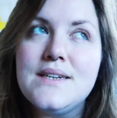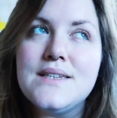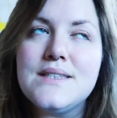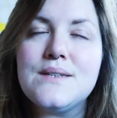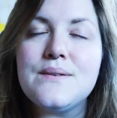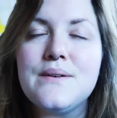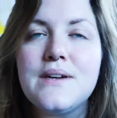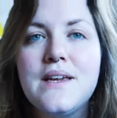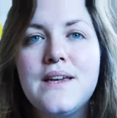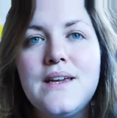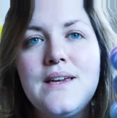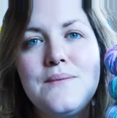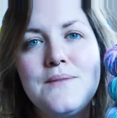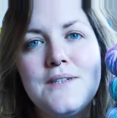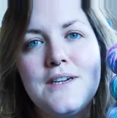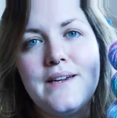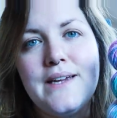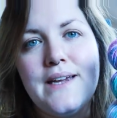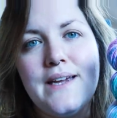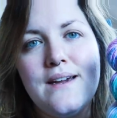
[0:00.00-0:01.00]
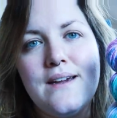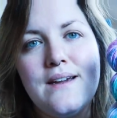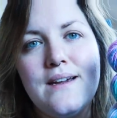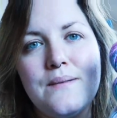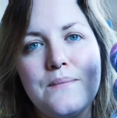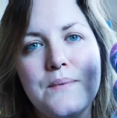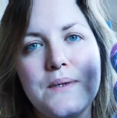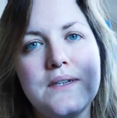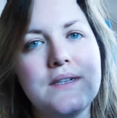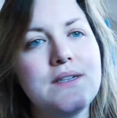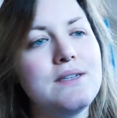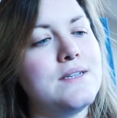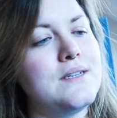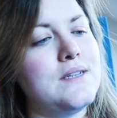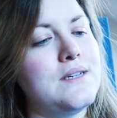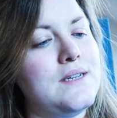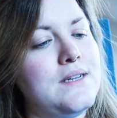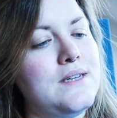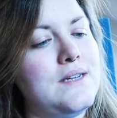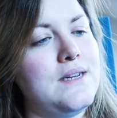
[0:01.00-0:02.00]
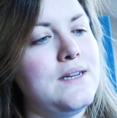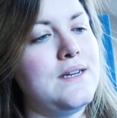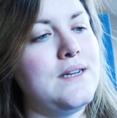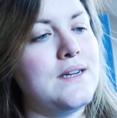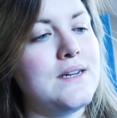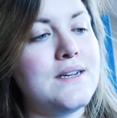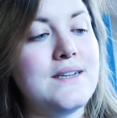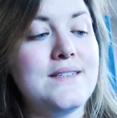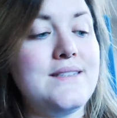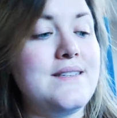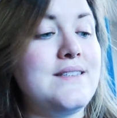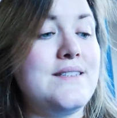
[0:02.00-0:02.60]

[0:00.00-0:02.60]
so I can keep dyeing it up, because